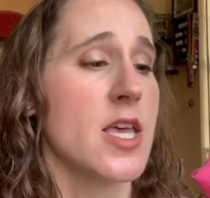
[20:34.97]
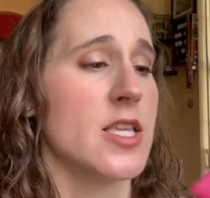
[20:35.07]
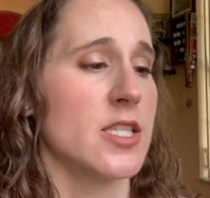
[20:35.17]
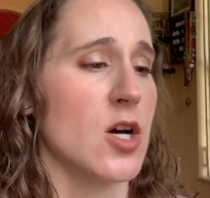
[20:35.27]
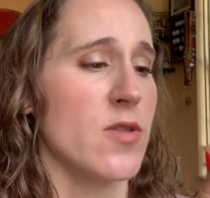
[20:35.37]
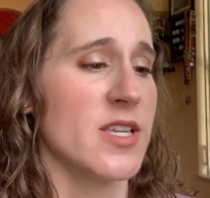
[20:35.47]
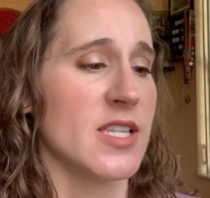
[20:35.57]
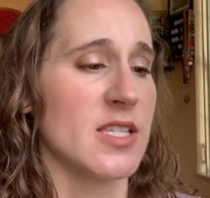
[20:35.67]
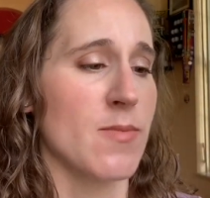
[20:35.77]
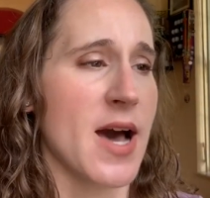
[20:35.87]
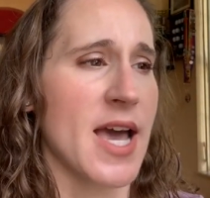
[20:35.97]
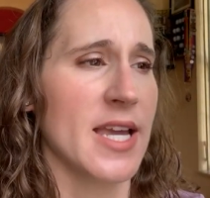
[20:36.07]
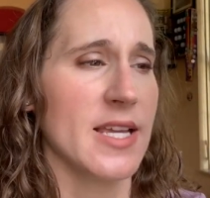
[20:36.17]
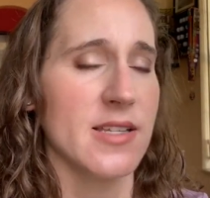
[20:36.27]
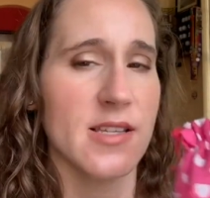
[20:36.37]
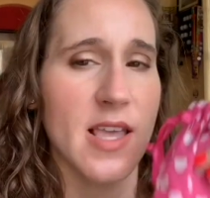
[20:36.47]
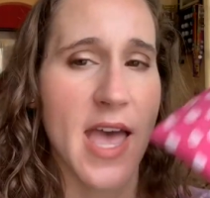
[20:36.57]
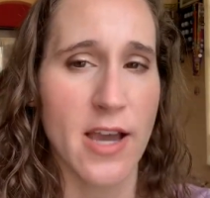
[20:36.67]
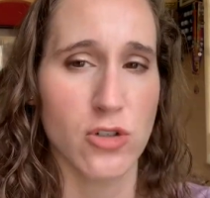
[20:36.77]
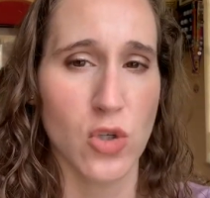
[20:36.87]
So this is my
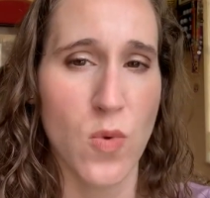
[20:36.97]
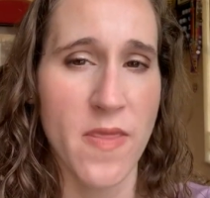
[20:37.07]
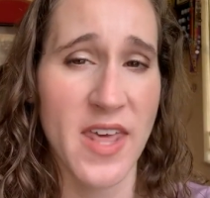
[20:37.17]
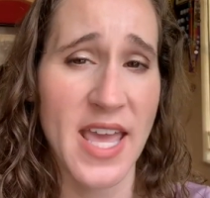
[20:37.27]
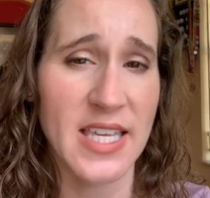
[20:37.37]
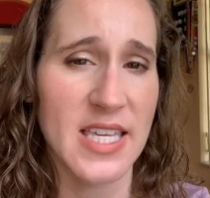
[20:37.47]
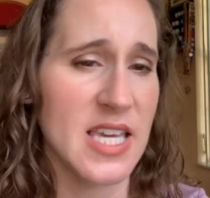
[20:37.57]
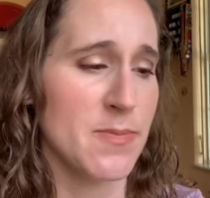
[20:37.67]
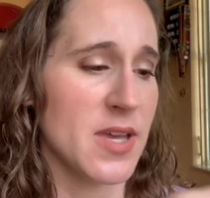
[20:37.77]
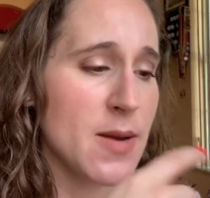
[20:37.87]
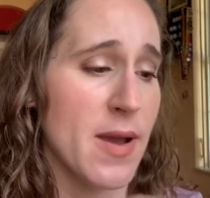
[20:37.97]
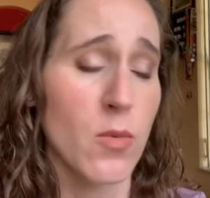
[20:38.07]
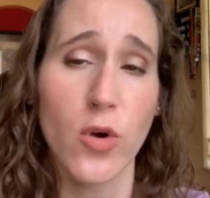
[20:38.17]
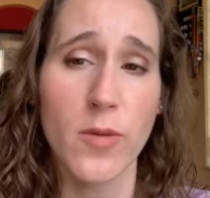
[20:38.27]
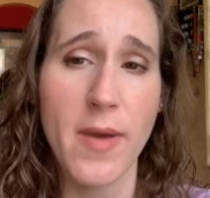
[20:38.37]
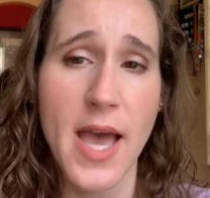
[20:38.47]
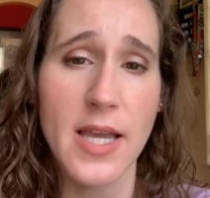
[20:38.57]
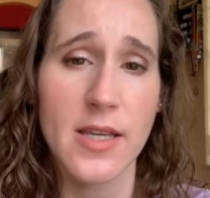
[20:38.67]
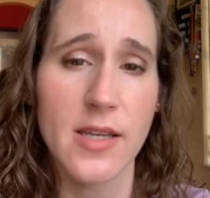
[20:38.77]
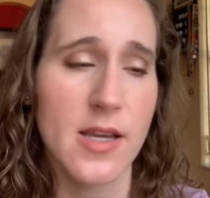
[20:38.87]
extra one that I keep in my work bag
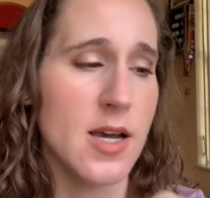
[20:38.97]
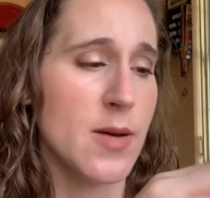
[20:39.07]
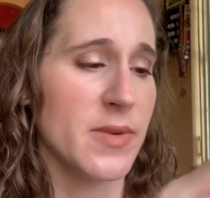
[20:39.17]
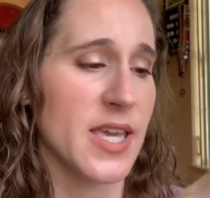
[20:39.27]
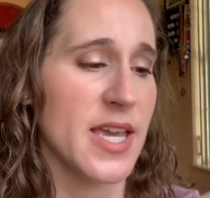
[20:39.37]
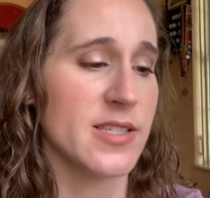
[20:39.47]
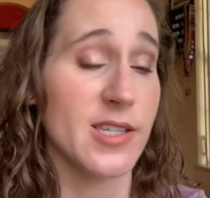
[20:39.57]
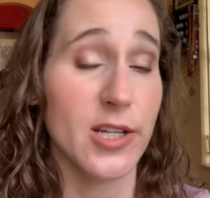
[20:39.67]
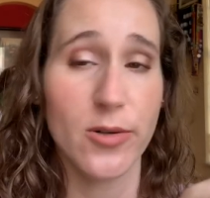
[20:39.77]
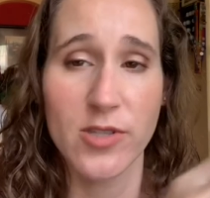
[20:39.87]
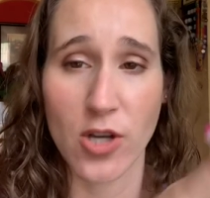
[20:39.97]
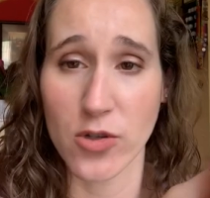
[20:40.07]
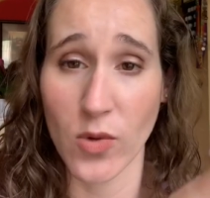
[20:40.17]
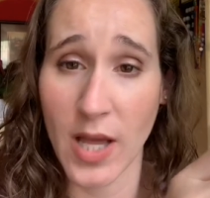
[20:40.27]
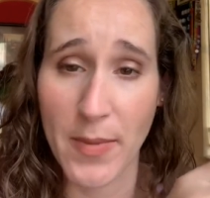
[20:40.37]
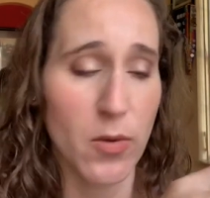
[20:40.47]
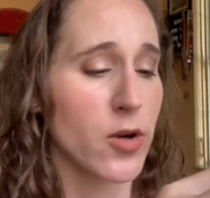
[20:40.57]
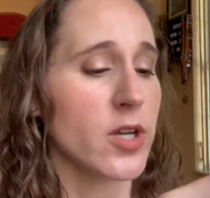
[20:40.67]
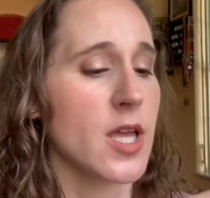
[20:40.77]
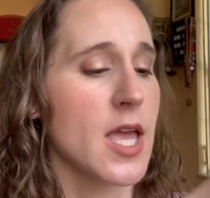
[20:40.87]
um, in case, you know, starts while I'm at
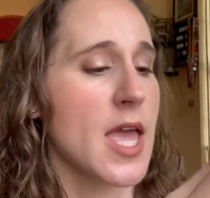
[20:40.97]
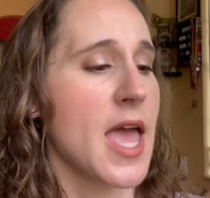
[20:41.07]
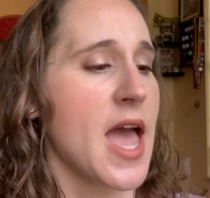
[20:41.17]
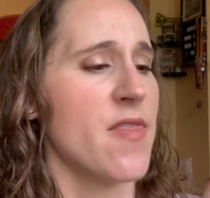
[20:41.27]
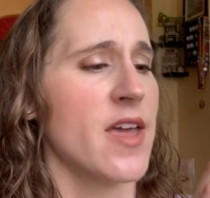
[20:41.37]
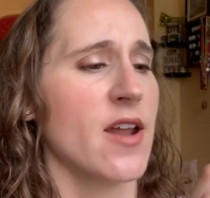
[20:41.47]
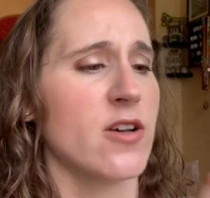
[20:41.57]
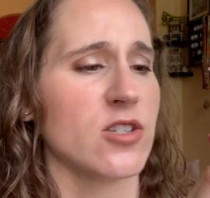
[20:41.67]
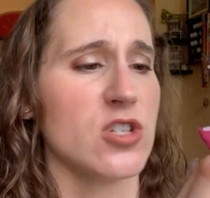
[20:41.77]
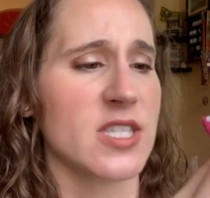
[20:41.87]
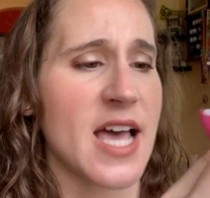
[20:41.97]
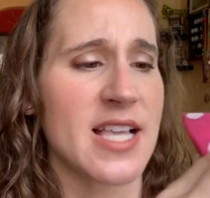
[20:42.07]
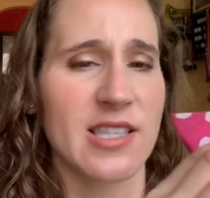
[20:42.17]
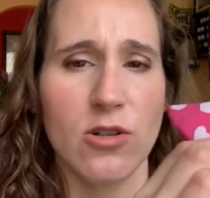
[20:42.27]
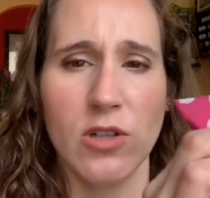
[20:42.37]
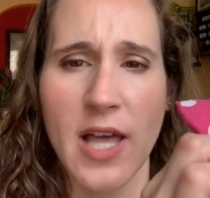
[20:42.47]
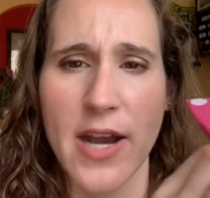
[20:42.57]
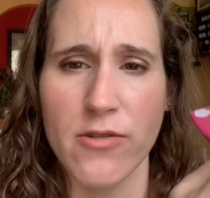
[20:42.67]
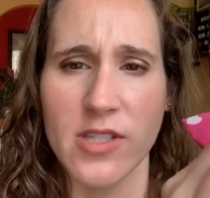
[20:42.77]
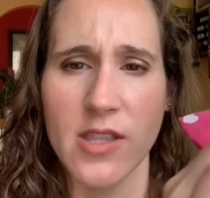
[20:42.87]
work. And then also just has little
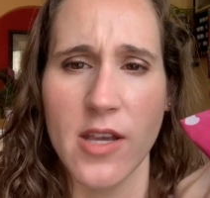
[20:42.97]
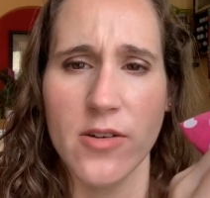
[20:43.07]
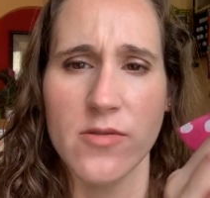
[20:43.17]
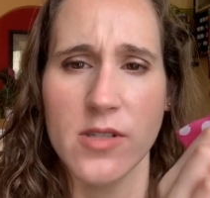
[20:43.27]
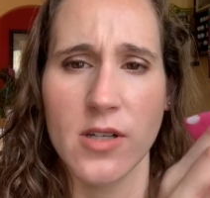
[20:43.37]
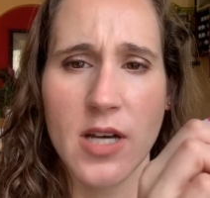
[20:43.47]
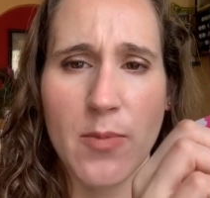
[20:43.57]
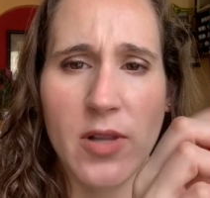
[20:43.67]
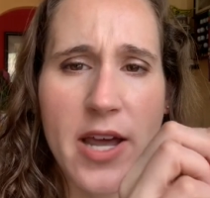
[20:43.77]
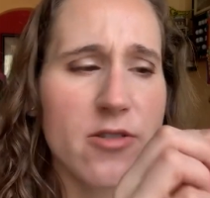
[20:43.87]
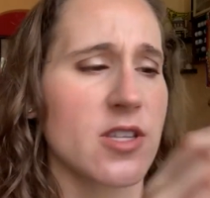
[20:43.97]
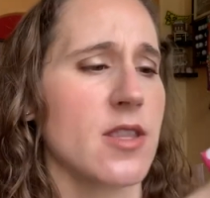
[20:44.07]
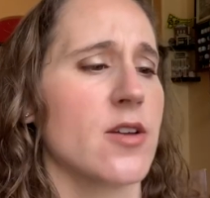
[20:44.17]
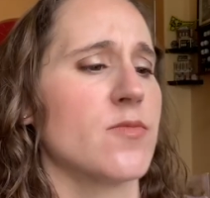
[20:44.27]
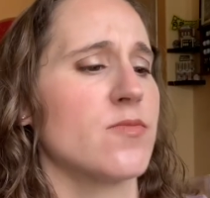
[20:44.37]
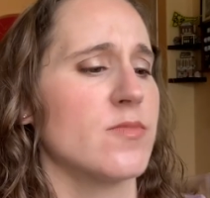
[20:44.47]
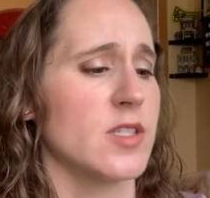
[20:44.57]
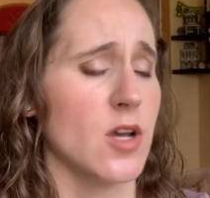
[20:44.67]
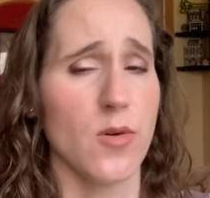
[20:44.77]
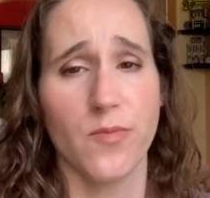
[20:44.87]
liners in there, so a couple liners in there.
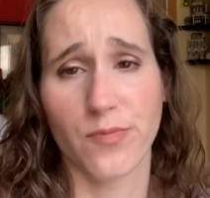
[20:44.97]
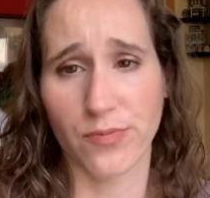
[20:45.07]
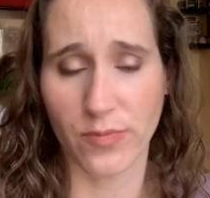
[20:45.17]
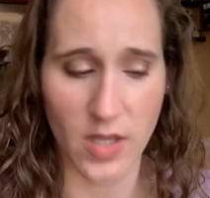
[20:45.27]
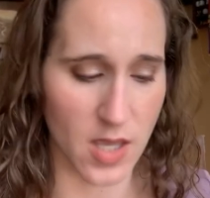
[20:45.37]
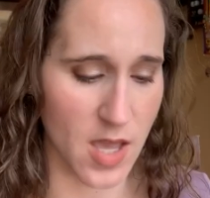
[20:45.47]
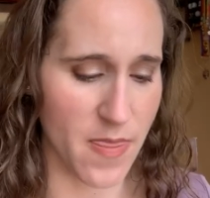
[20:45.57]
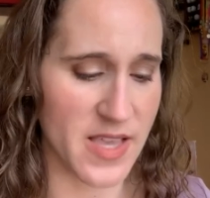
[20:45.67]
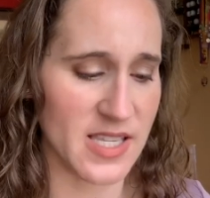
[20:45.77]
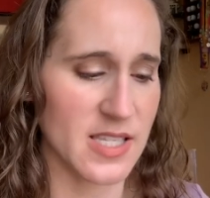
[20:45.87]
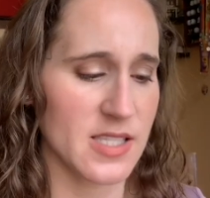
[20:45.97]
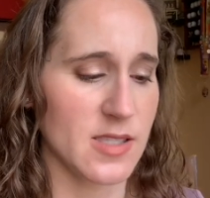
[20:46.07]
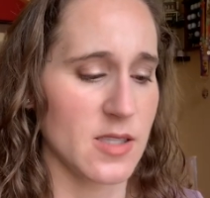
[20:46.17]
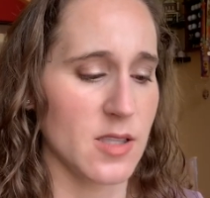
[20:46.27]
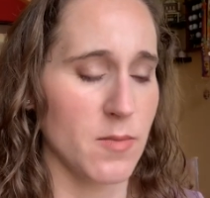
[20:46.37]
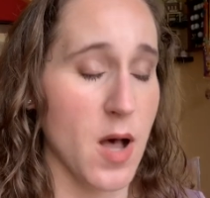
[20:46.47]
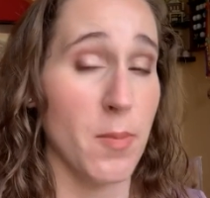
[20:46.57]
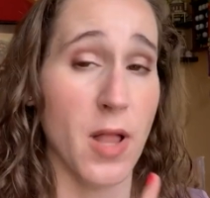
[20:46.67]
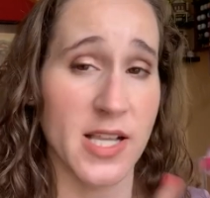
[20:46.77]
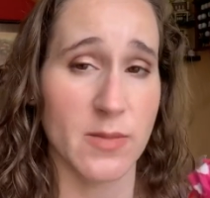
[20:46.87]
So, this is a
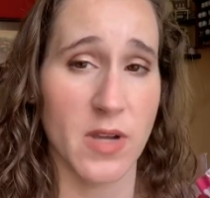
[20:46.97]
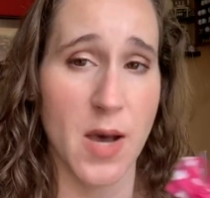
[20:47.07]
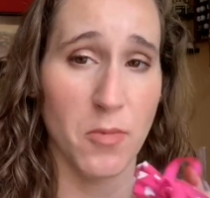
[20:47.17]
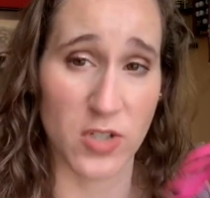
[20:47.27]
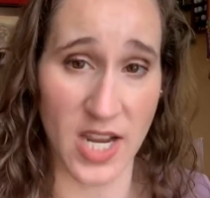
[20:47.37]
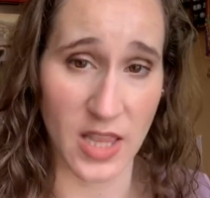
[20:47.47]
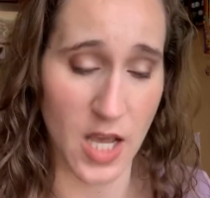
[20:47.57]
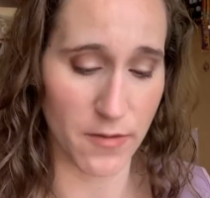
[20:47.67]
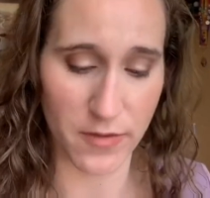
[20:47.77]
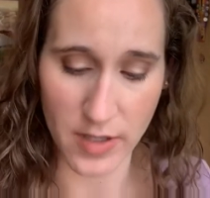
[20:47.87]
blossom cup, which I love.